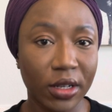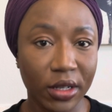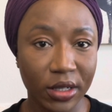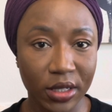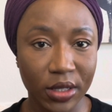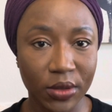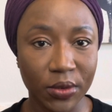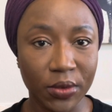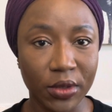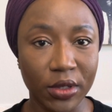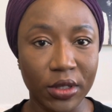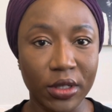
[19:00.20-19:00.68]

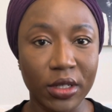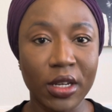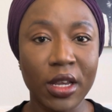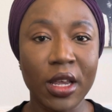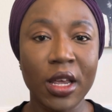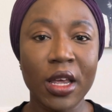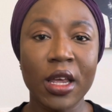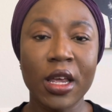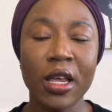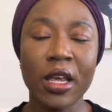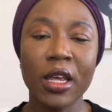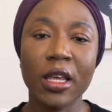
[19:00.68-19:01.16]
one,
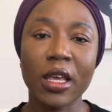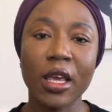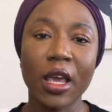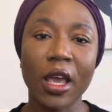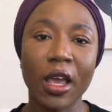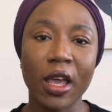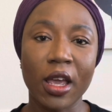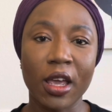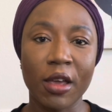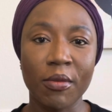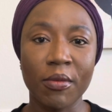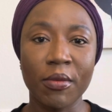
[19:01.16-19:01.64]

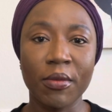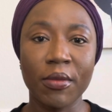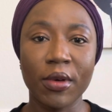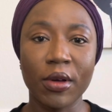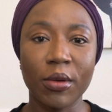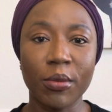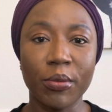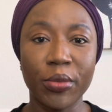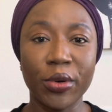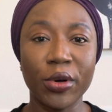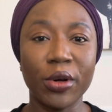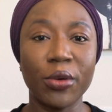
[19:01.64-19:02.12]
came,
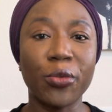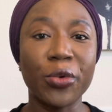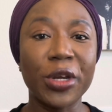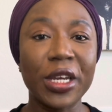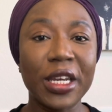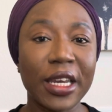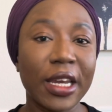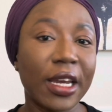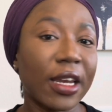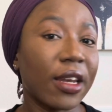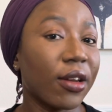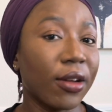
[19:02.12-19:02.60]
but we didn't
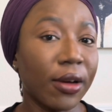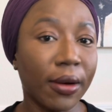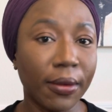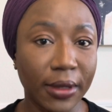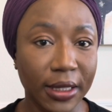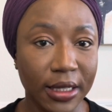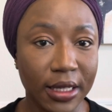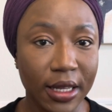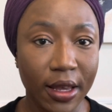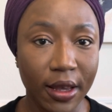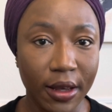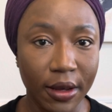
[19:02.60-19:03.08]
know it was
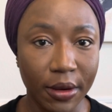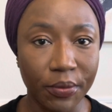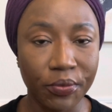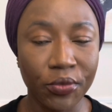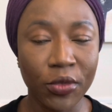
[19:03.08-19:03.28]
him.